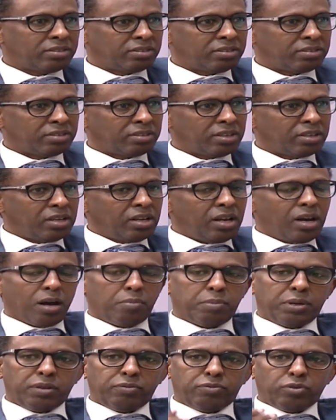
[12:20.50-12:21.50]
Mm. I
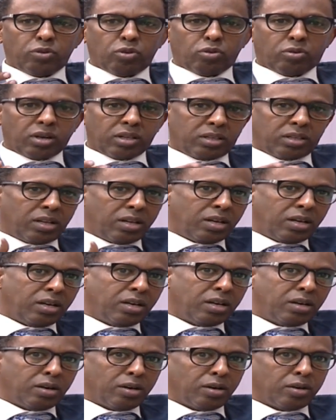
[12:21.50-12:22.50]
mean, if you look at
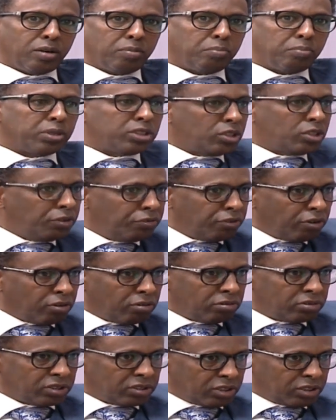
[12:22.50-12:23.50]
uh,
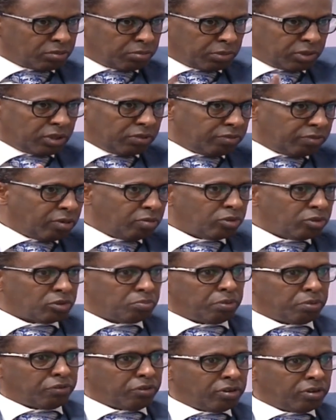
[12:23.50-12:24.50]
Mativo, Justice Mativo was yeah.
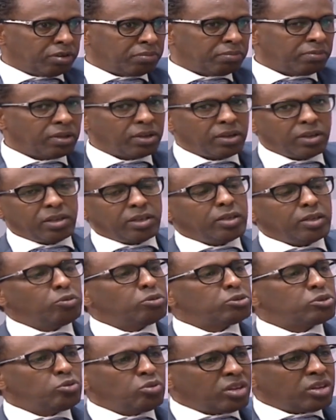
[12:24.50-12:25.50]
before him, he
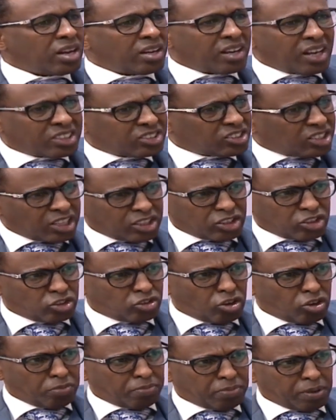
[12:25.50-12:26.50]
was doing an excellent
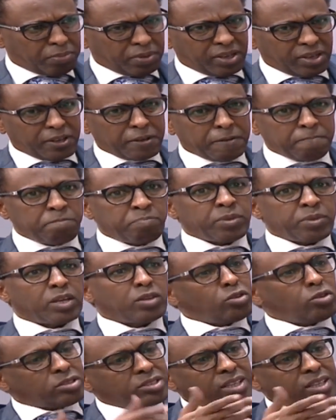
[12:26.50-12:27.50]
job. I mean,
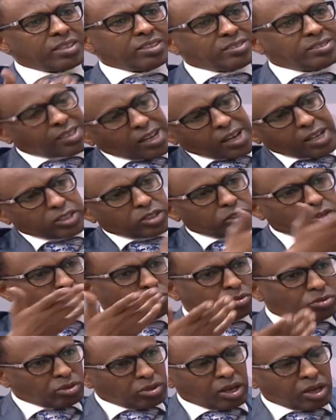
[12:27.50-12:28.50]
those are the judges.
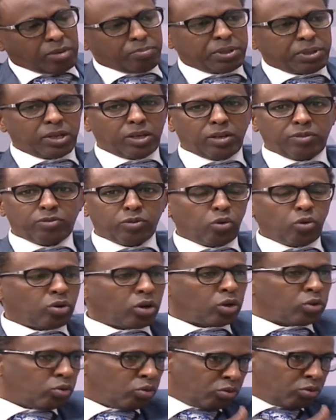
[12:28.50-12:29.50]
I mean, if you look
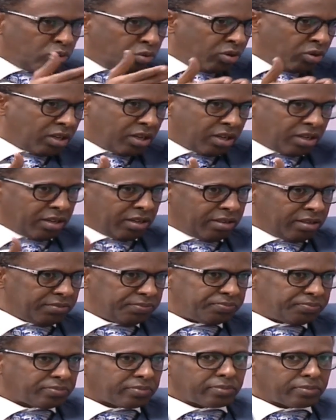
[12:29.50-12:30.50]
at Odunga,
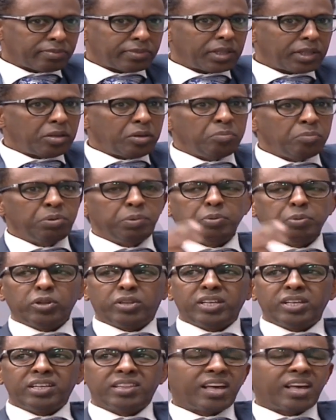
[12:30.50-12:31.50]
people
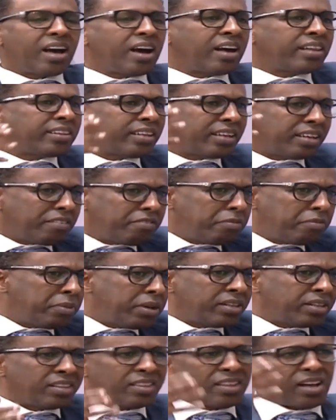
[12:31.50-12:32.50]
think they are
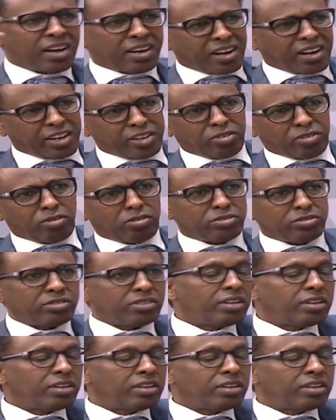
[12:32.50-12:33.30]
anti-government, they are radicals.